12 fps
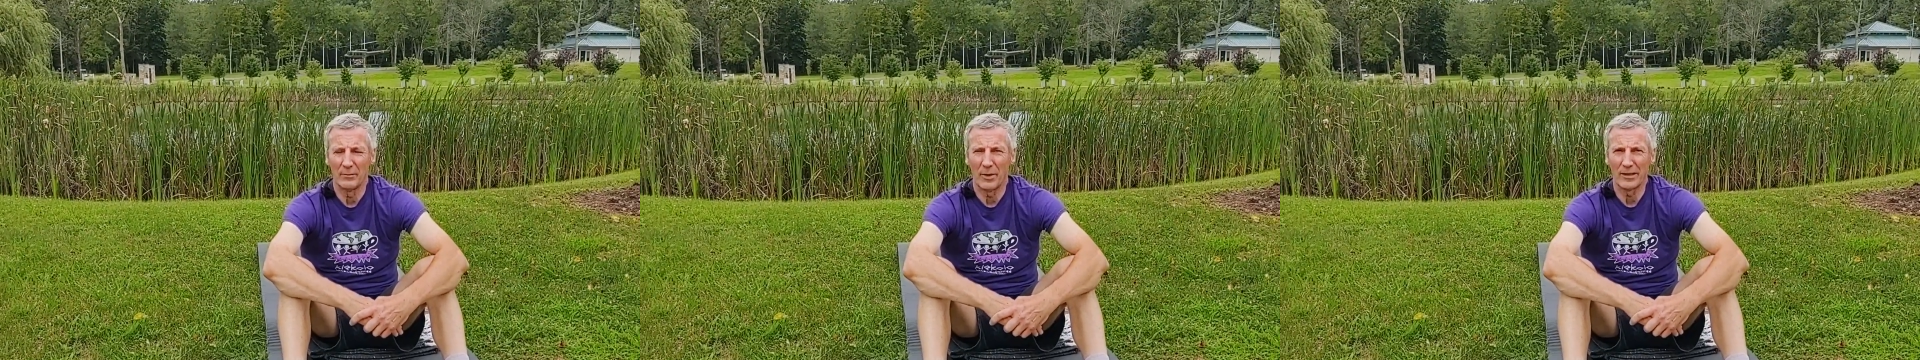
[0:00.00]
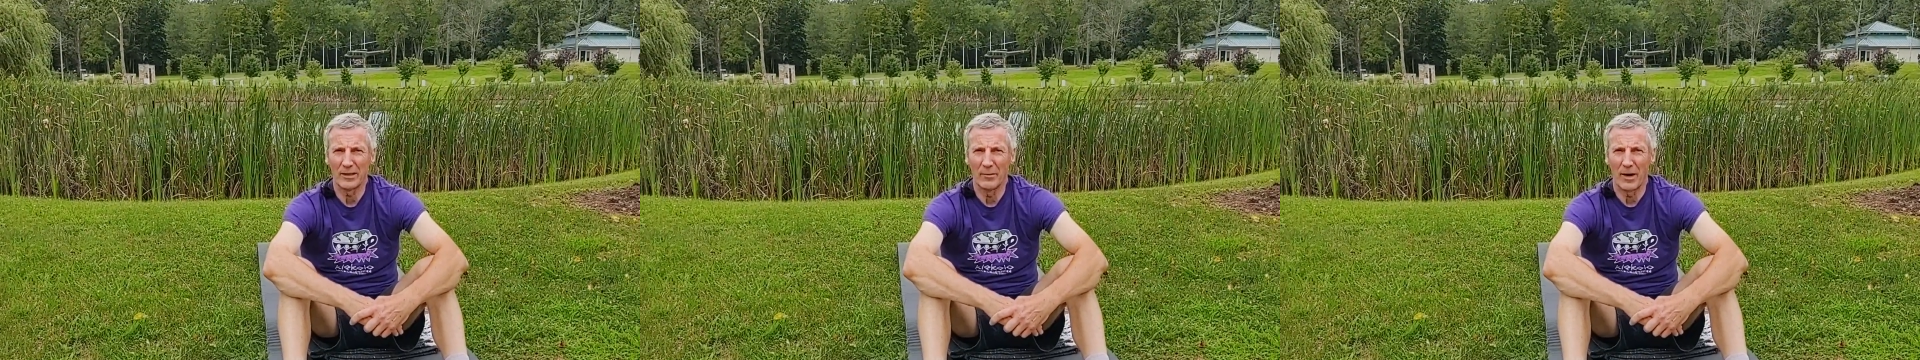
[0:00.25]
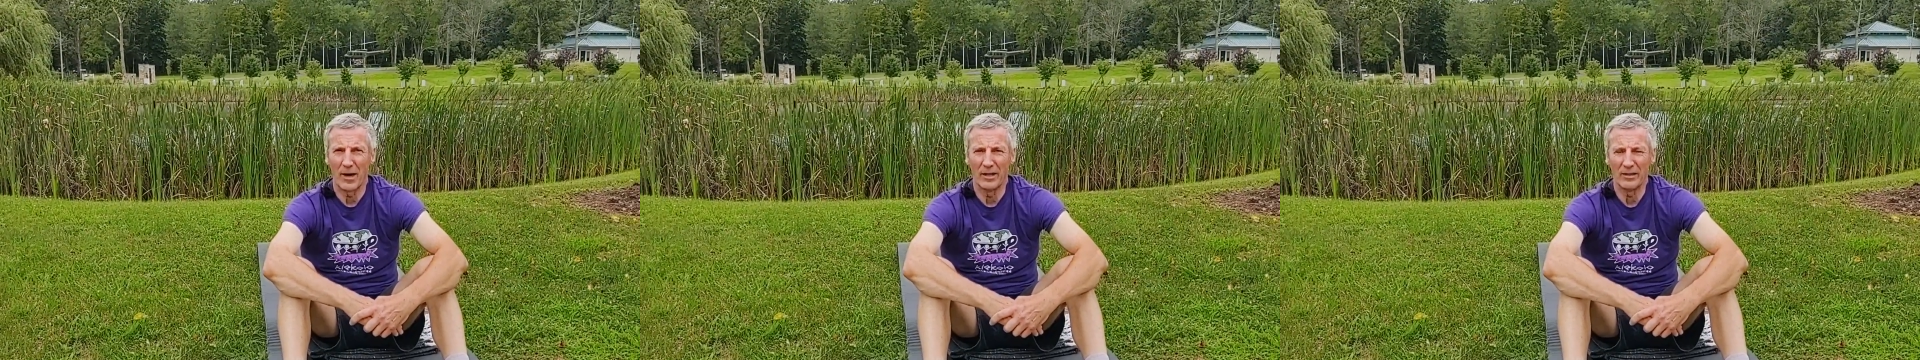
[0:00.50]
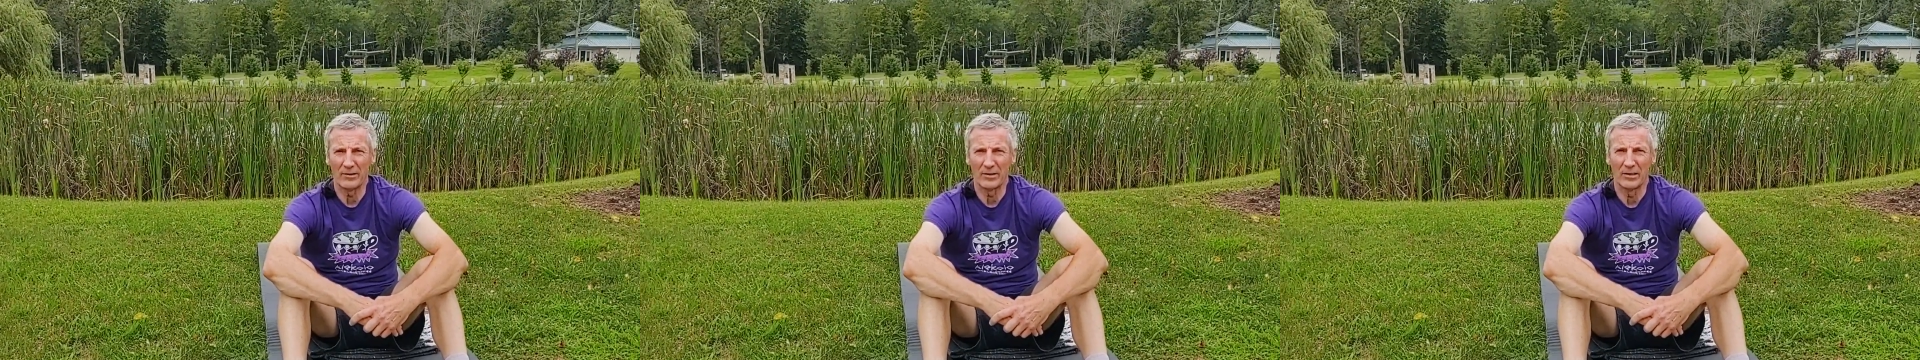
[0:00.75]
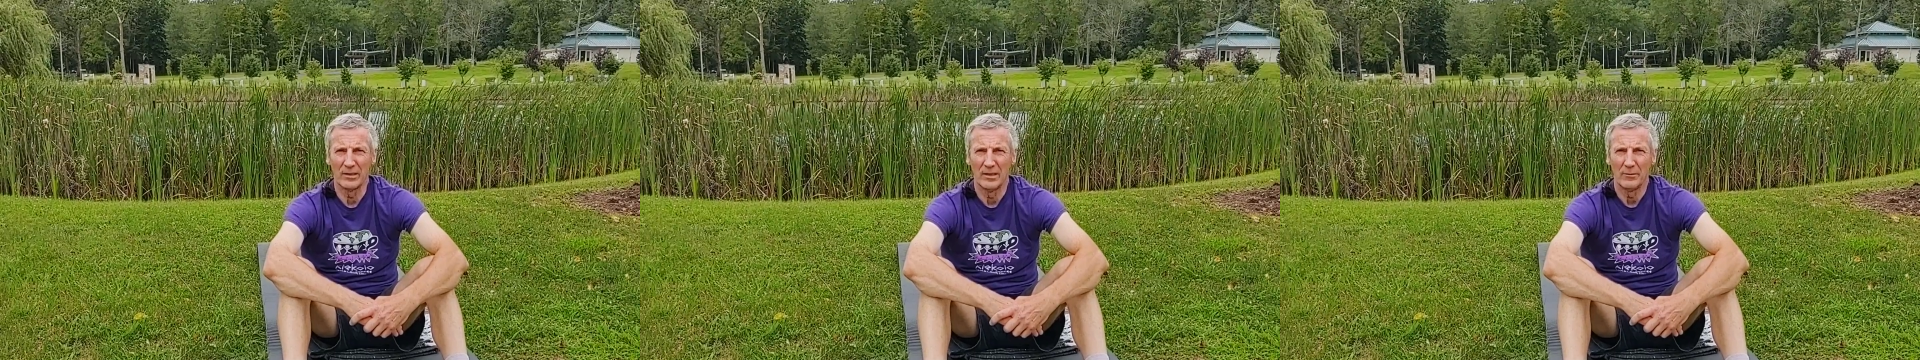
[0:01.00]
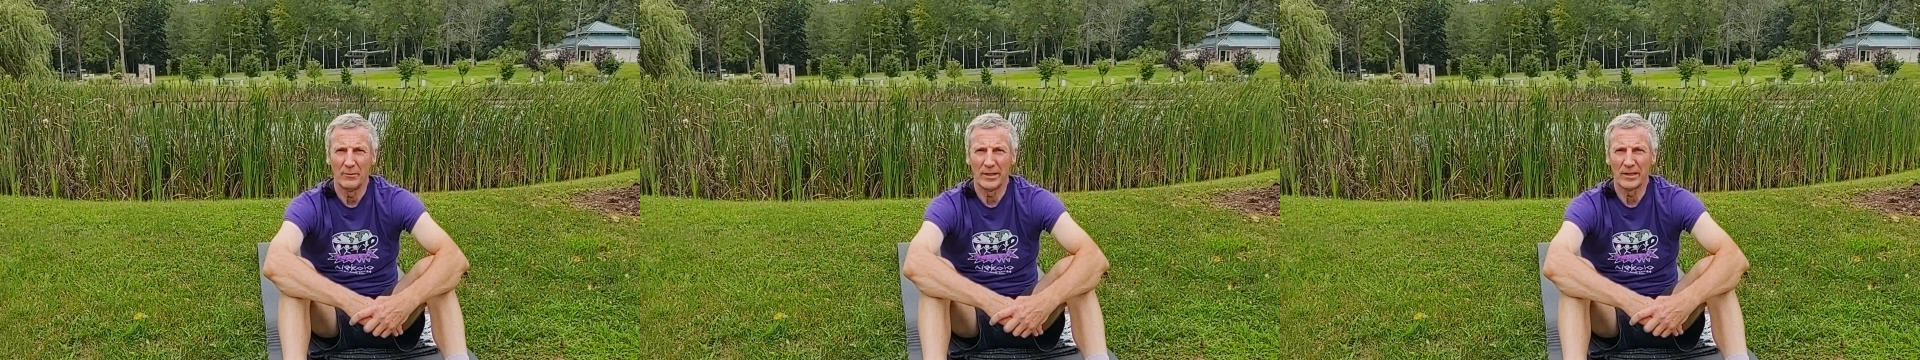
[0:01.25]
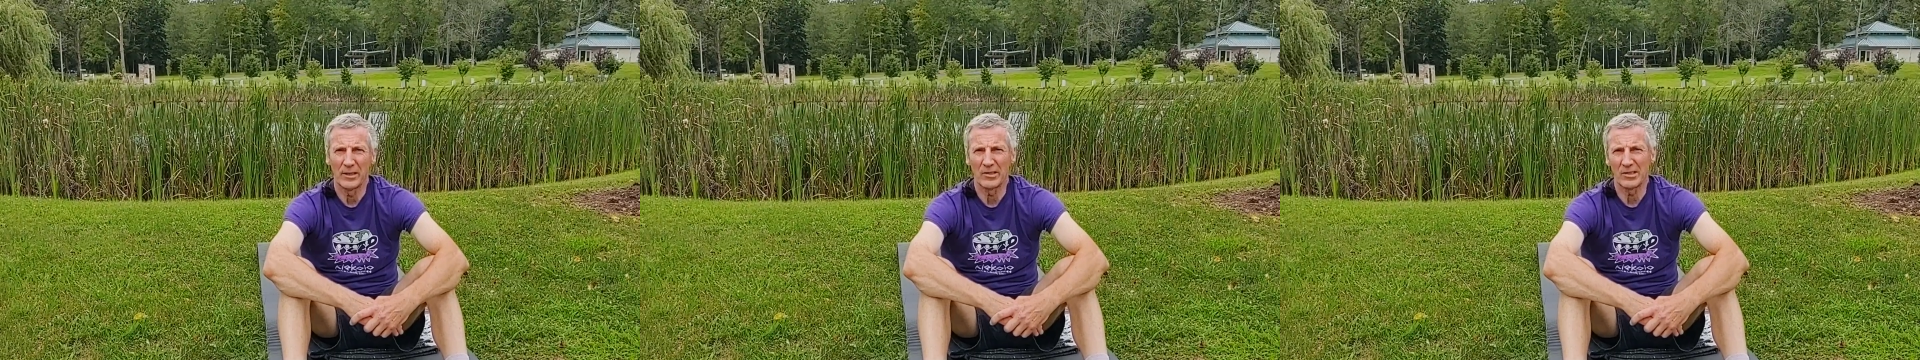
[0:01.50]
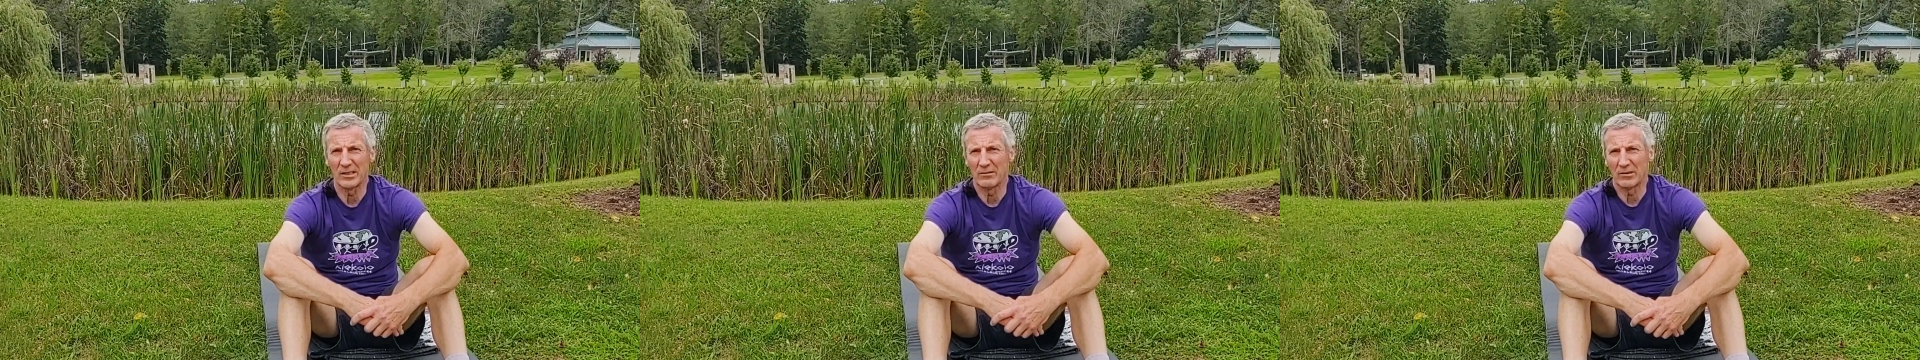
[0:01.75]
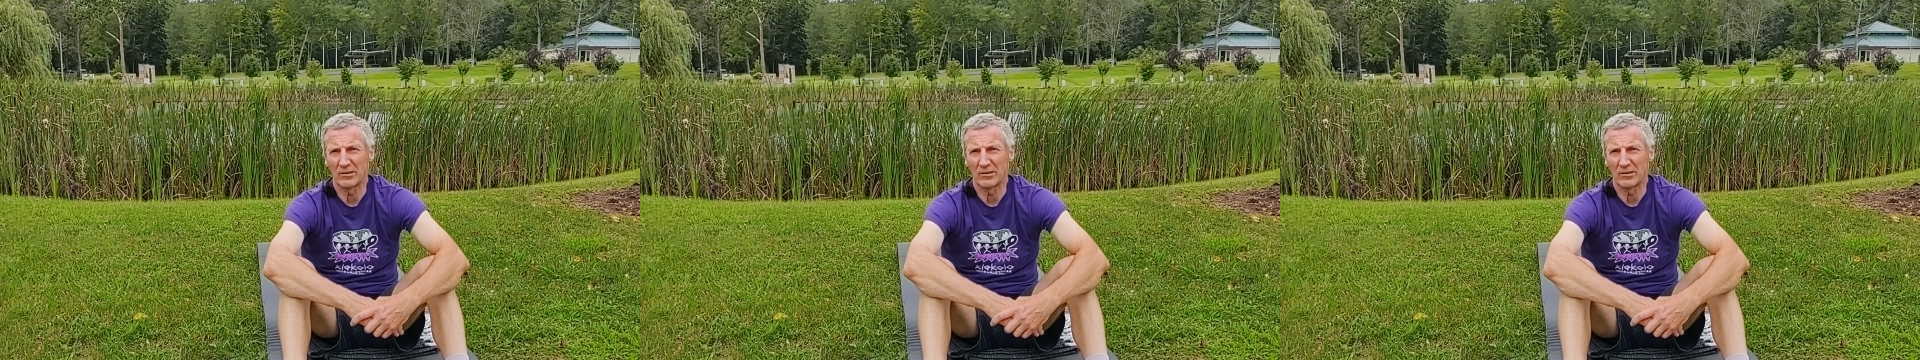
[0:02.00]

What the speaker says: by the mind because it